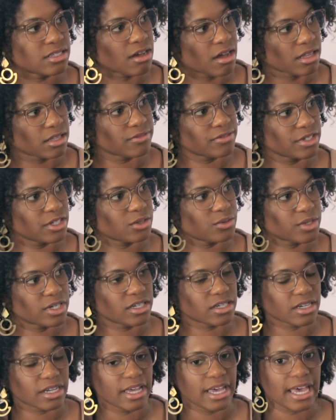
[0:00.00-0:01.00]
to all of their
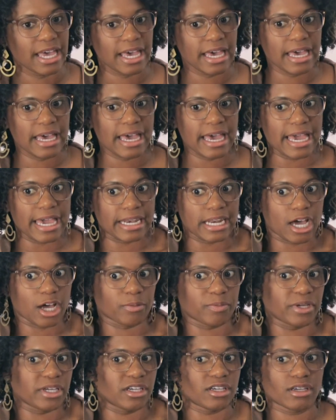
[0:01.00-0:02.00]
work and
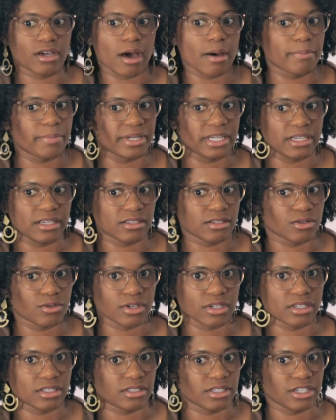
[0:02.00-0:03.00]
helping companies and
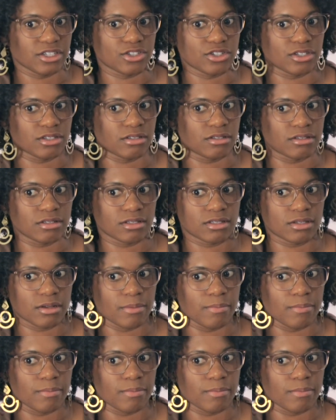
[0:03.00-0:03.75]
organizations